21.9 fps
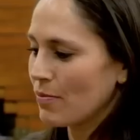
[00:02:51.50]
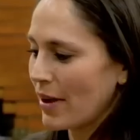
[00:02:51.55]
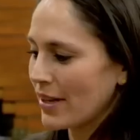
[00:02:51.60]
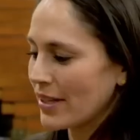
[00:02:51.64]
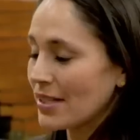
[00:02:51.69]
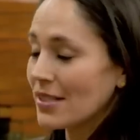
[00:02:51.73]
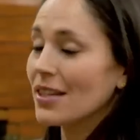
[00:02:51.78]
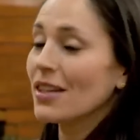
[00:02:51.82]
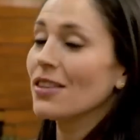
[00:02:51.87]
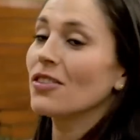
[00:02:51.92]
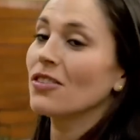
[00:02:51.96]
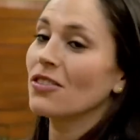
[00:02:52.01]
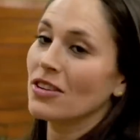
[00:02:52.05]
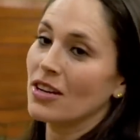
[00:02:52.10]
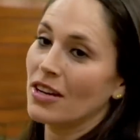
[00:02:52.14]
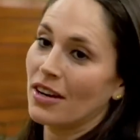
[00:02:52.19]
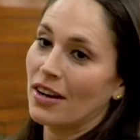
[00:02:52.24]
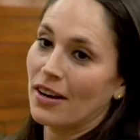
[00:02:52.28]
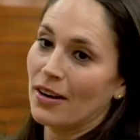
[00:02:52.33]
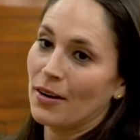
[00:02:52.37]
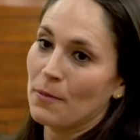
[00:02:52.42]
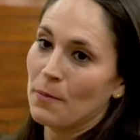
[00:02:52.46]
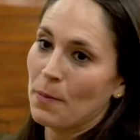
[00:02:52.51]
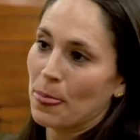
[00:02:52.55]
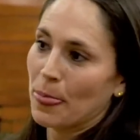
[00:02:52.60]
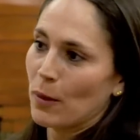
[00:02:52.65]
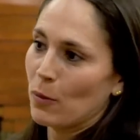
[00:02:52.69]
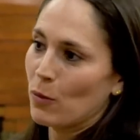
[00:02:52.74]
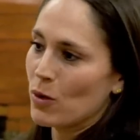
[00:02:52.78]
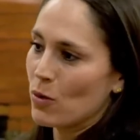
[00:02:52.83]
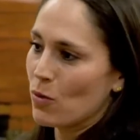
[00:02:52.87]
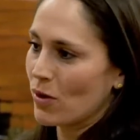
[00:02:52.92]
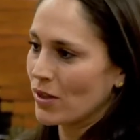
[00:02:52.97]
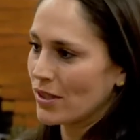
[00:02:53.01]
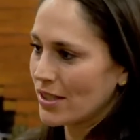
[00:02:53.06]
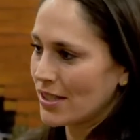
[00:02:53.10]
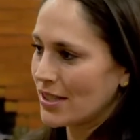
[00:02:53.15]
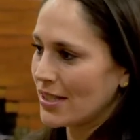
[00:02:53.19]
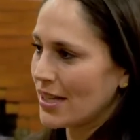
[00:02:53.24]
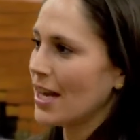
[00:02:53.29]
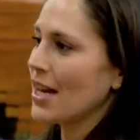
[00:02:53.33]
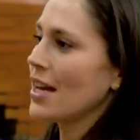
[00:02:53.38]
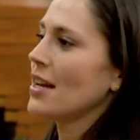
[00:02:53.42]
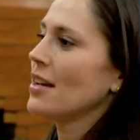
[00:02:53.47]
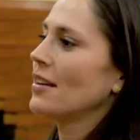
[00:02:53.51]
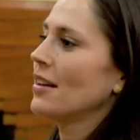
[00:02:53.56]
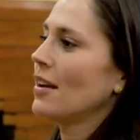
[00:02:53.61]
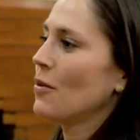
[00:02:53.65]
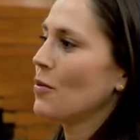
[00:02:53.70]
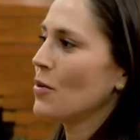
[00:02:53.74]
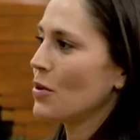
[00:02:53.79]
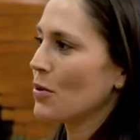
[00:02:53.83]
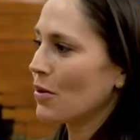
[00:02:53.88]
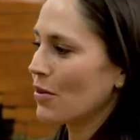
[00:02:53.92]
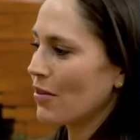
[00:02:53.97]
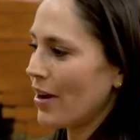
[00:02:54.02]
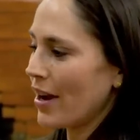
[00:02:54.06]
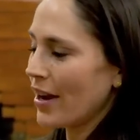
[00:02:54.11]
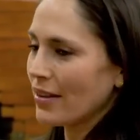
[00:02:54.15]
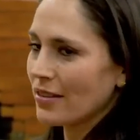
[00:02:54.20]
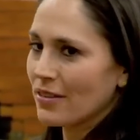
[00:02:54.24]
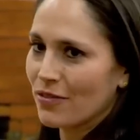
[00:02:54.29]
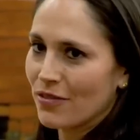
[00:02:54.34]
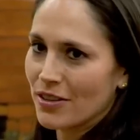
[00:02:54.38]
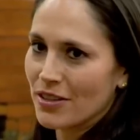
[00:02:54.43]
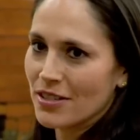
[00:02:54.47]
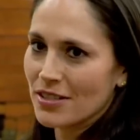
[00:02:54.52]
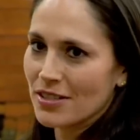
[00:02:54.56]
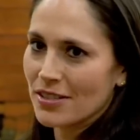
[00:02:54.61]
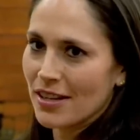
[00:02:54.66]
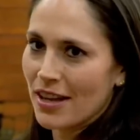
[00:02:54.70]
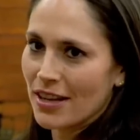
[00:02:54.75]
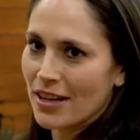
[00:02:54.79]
My senior year, we won state and we were ranked first